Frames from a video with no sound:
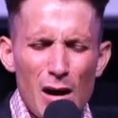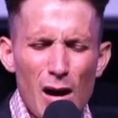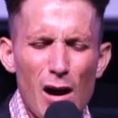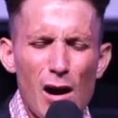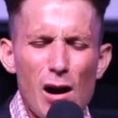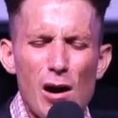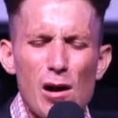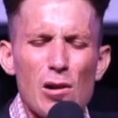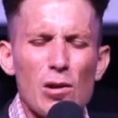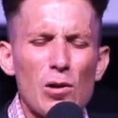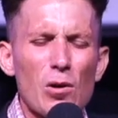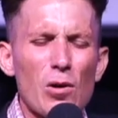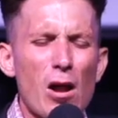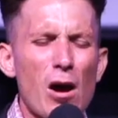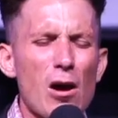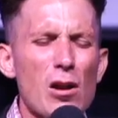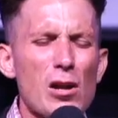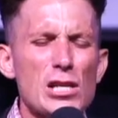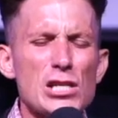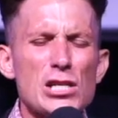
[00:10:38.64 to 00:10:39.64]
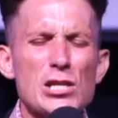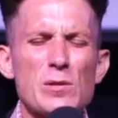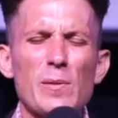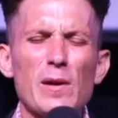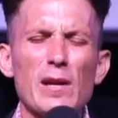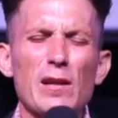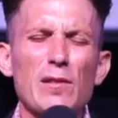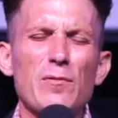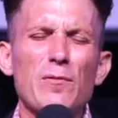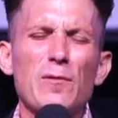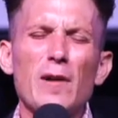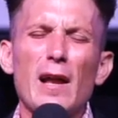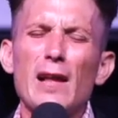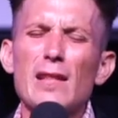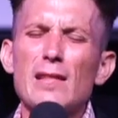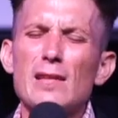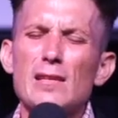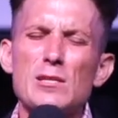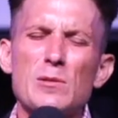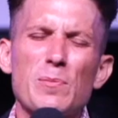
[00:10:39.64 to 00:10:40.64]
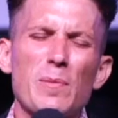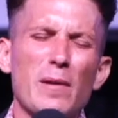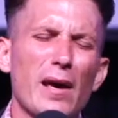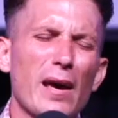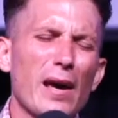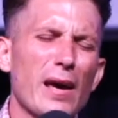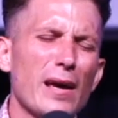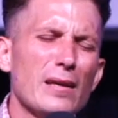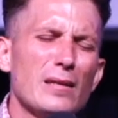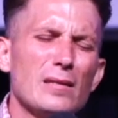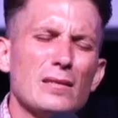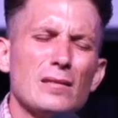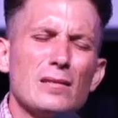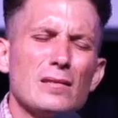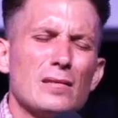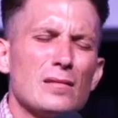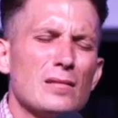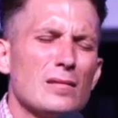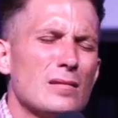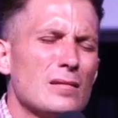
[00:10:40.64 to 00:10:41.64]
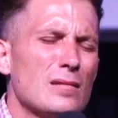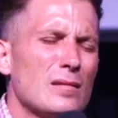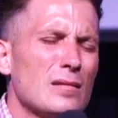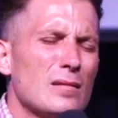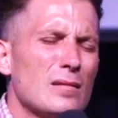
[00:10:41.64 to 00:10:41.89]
Oh Lord, Holy Spirit, flood this place.